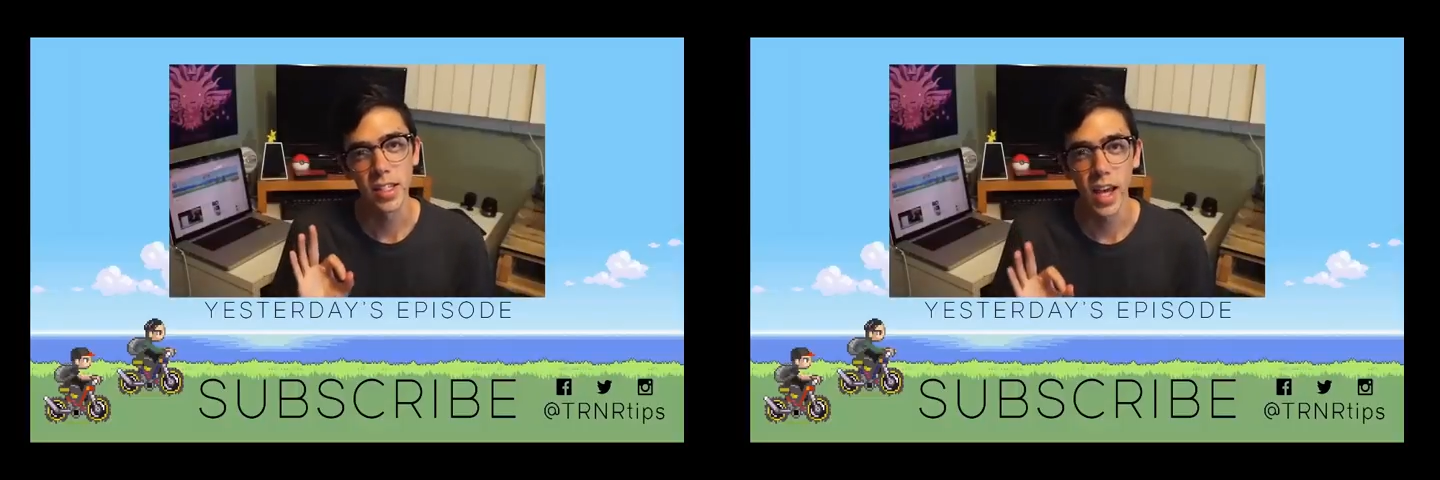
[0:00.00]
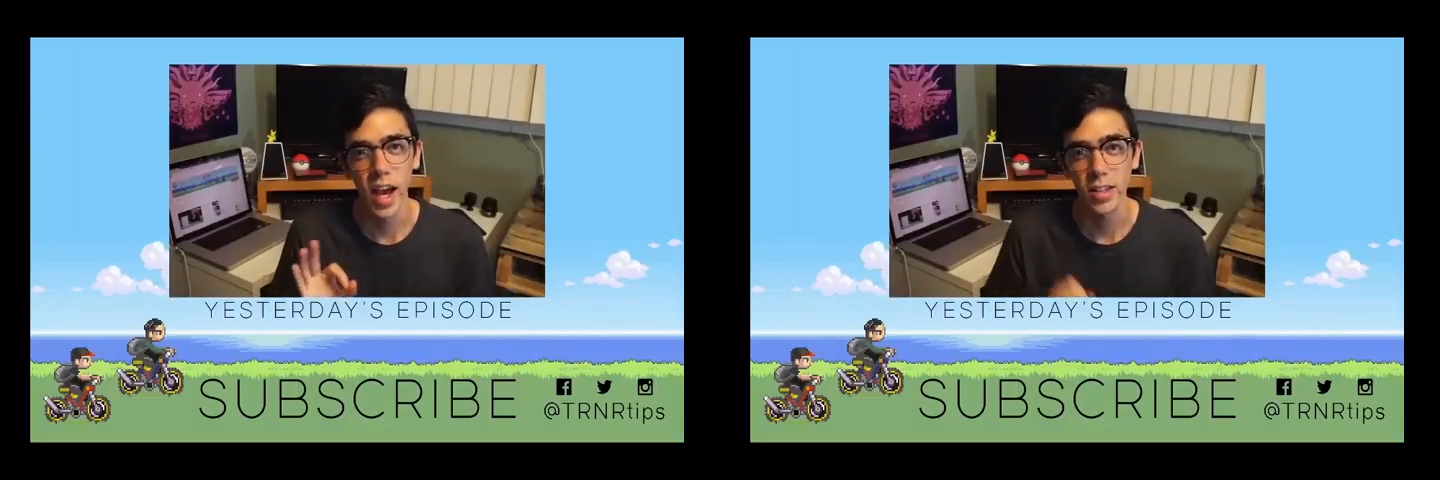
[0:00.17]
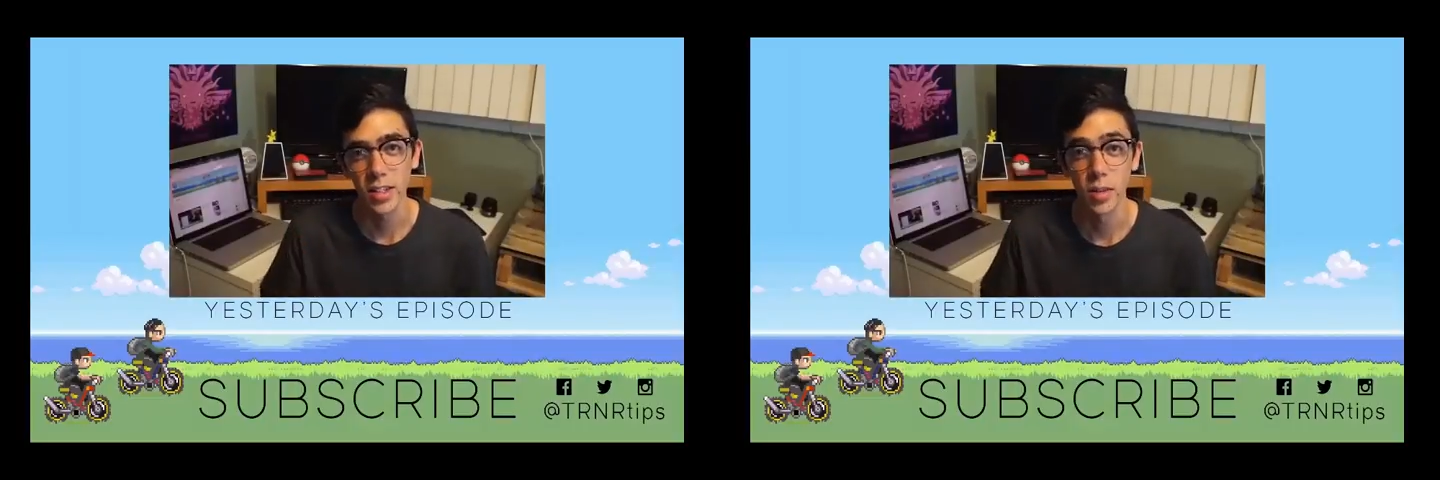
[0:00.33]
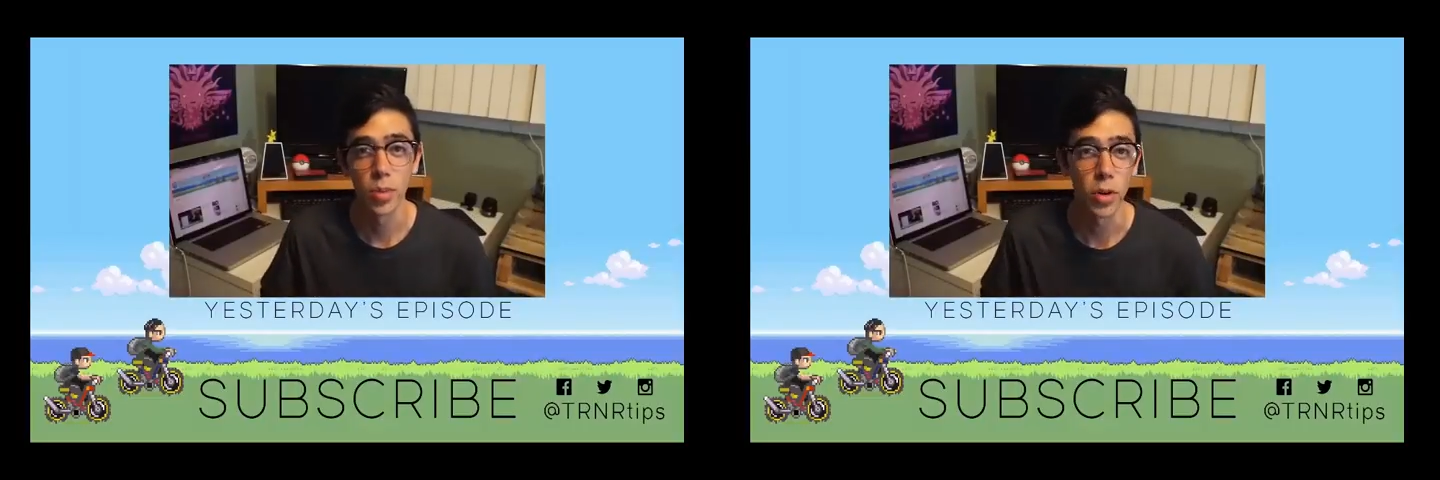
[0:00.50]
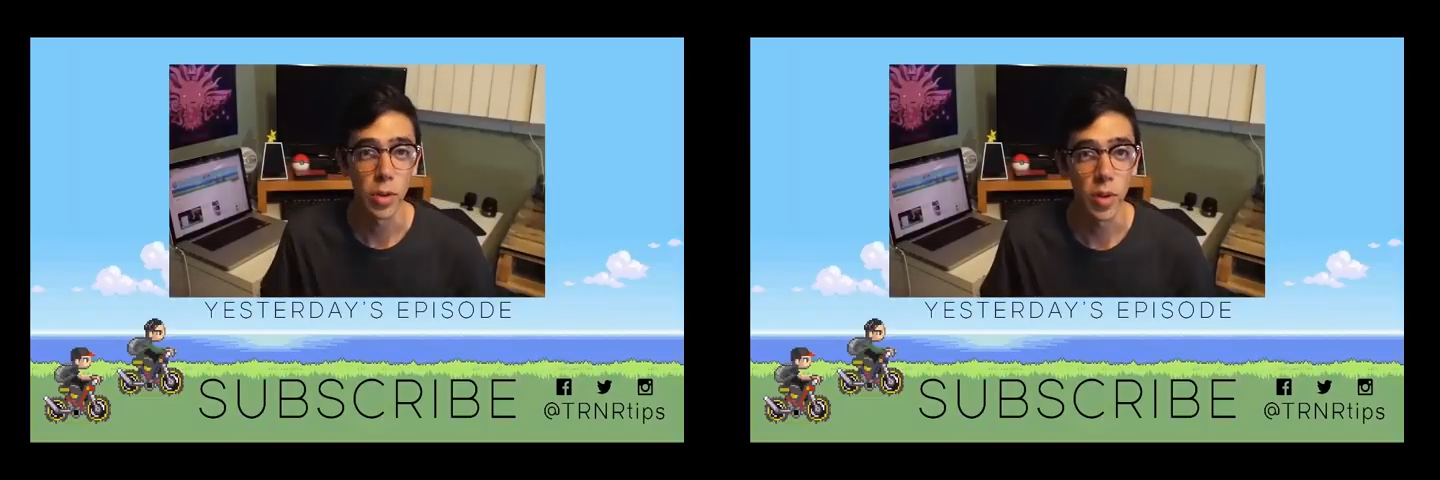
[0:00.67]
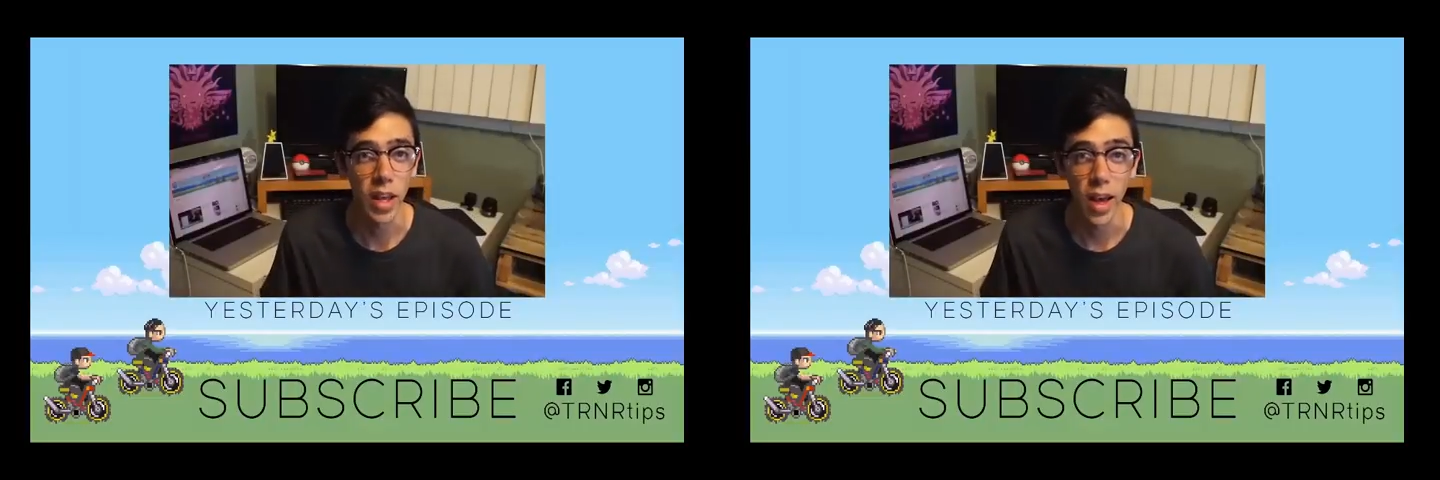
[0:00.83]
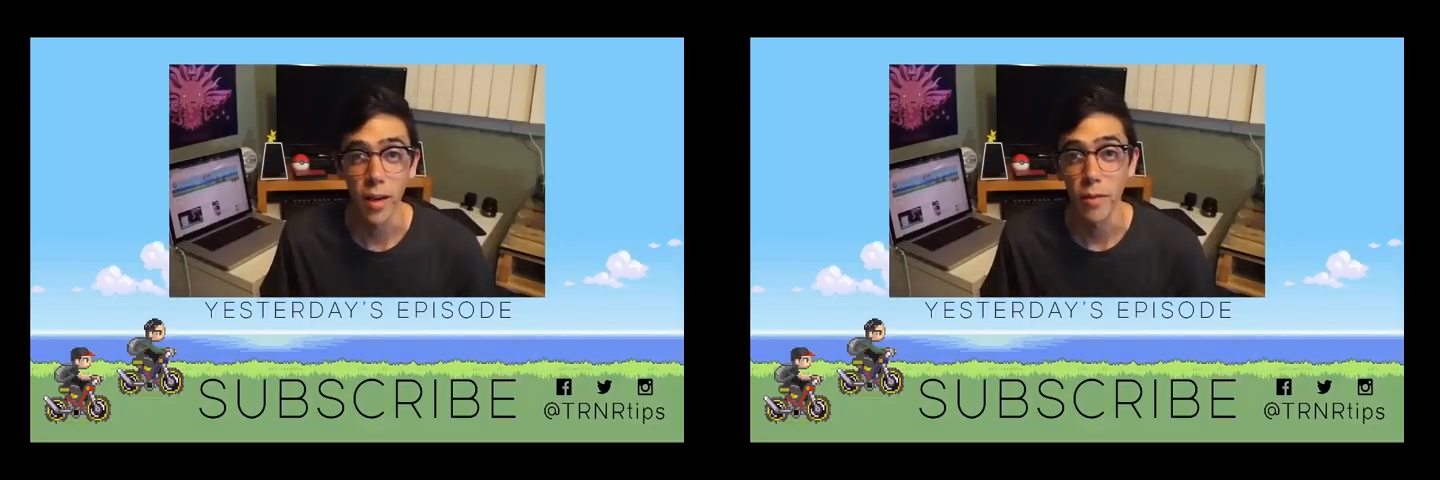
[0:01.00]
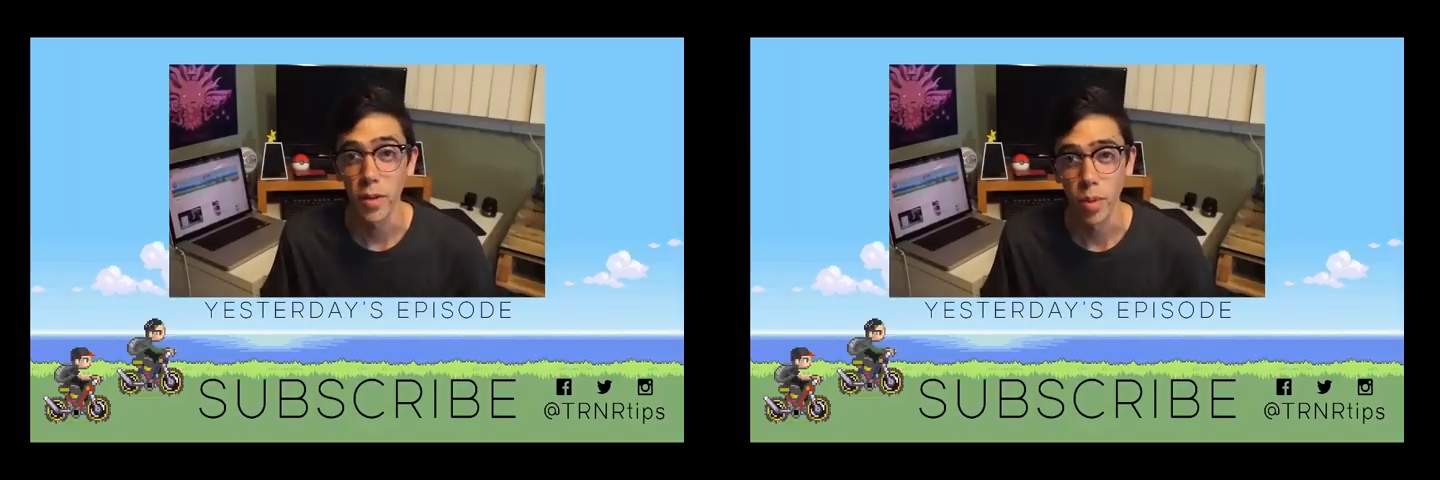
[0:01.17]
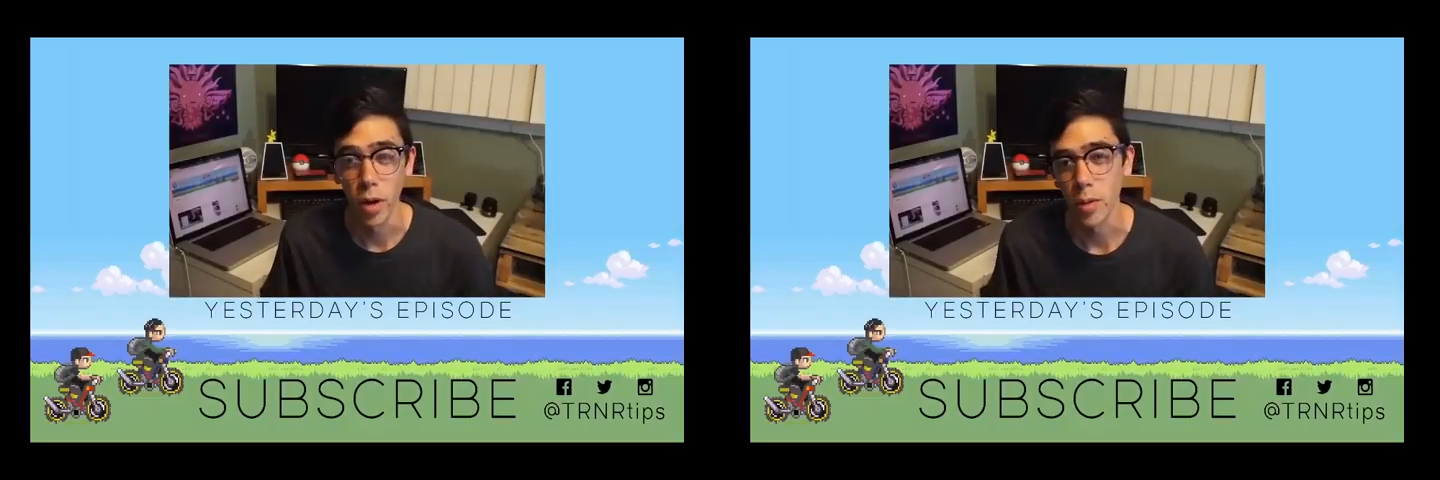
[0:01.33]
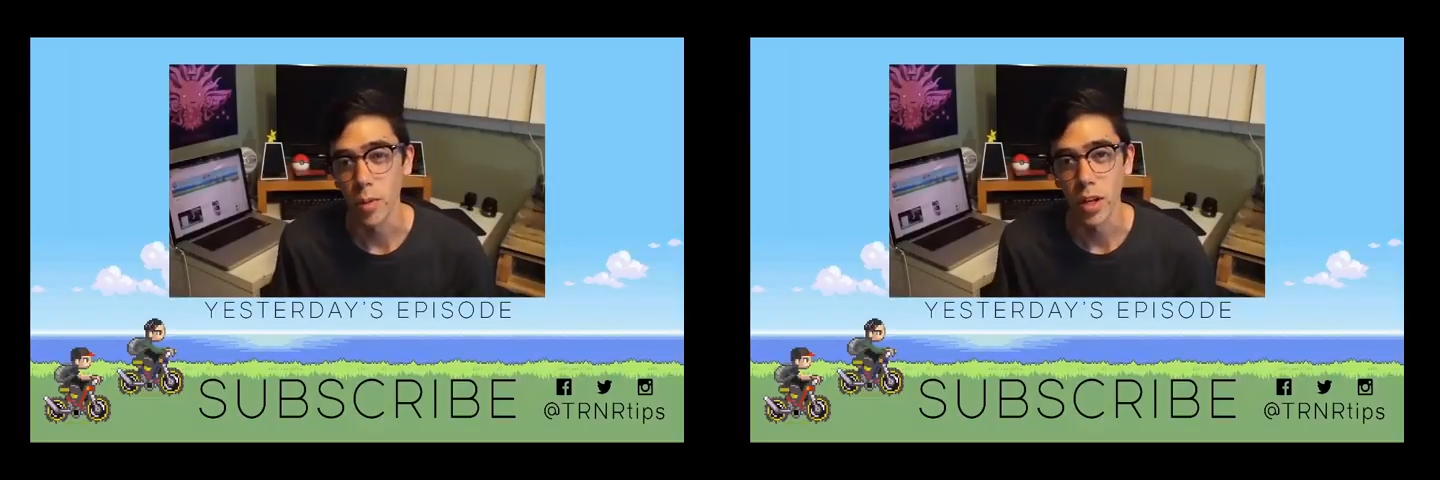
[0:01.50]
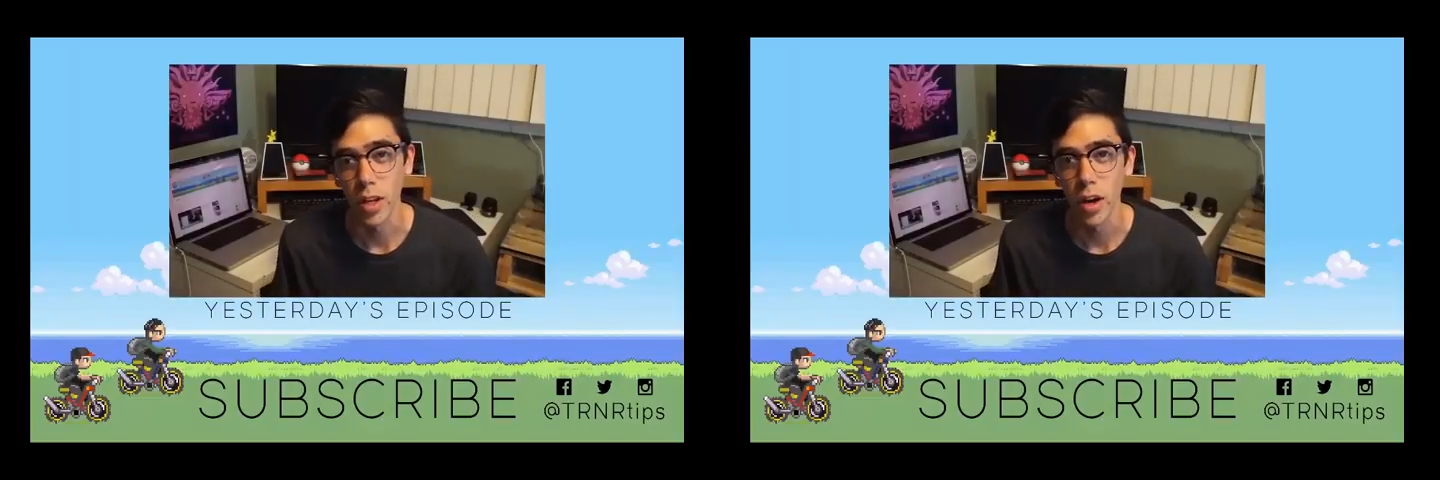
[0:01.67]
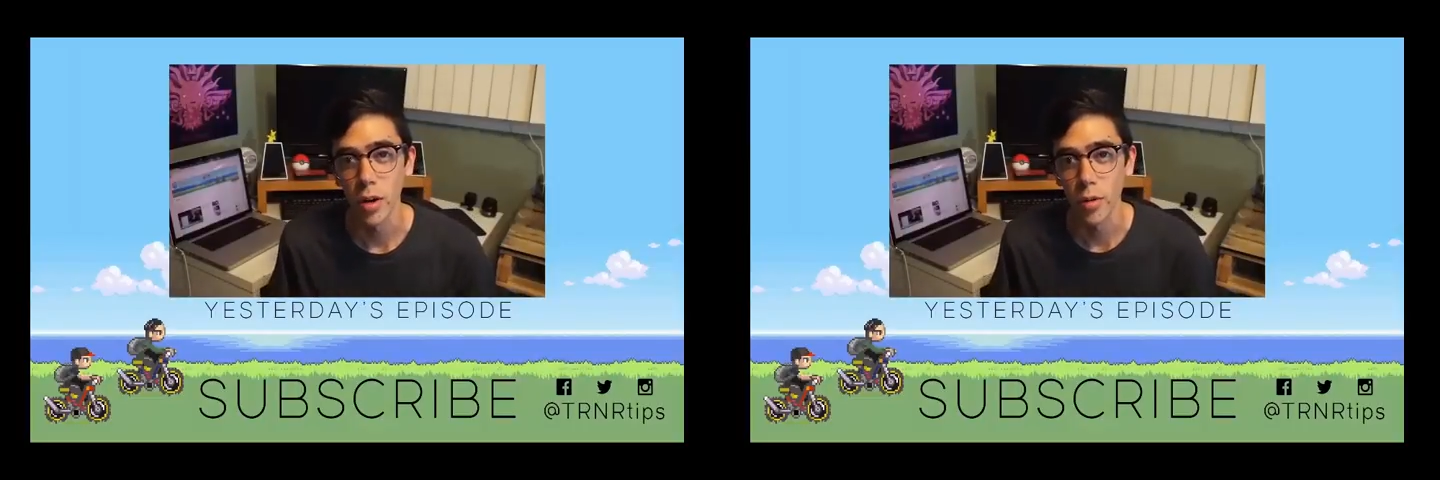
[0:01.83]
stats that Pokemon have in
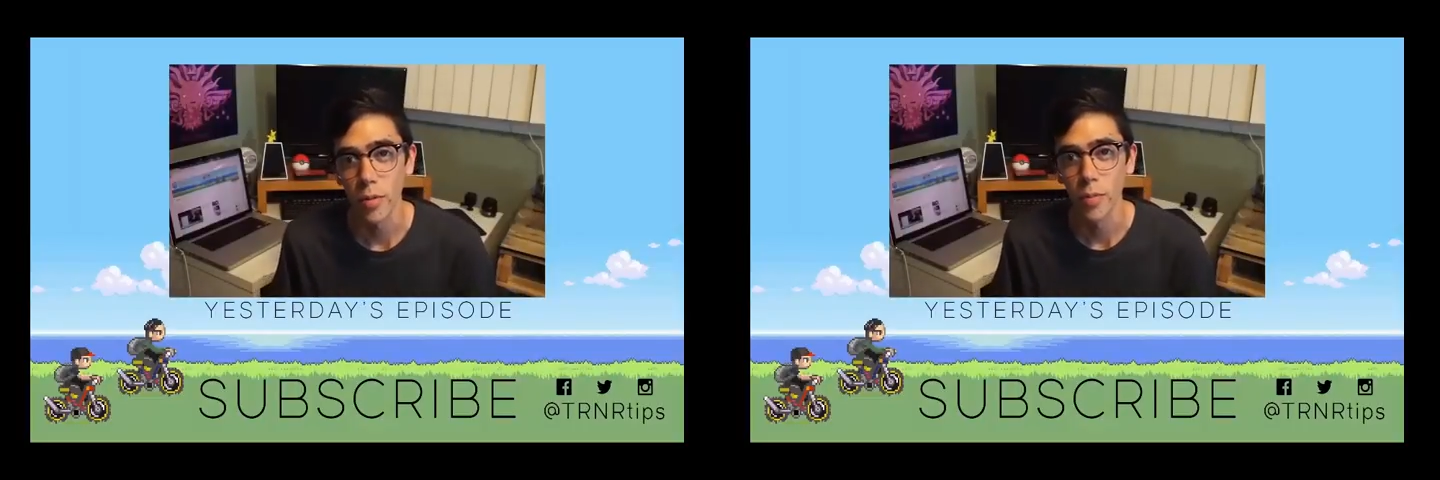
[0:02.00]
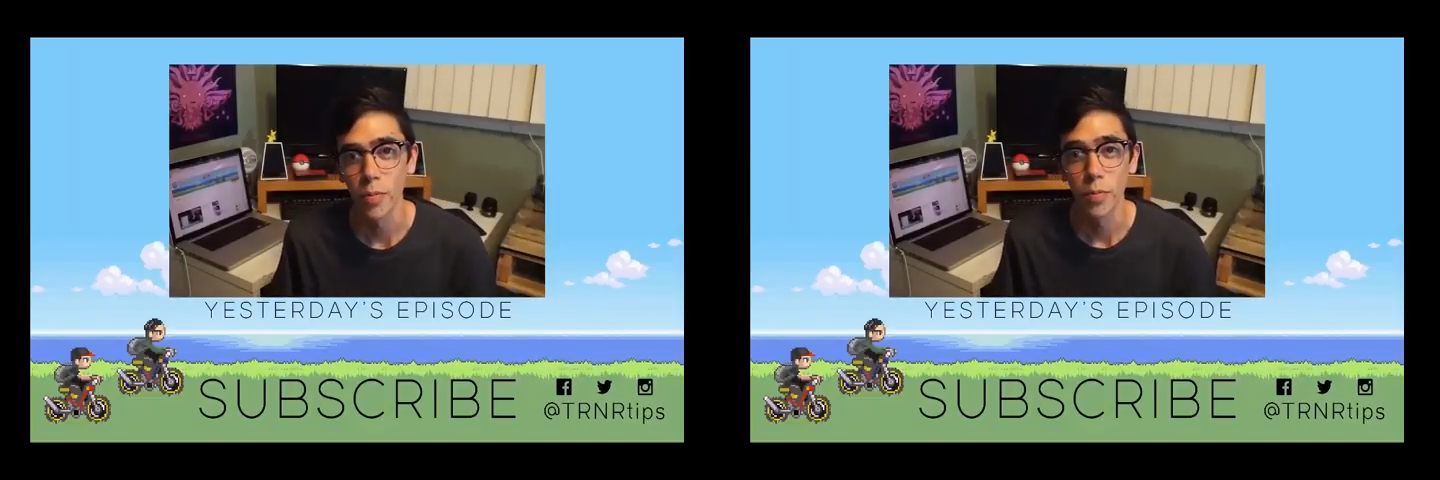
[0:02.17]
Pokemon Go.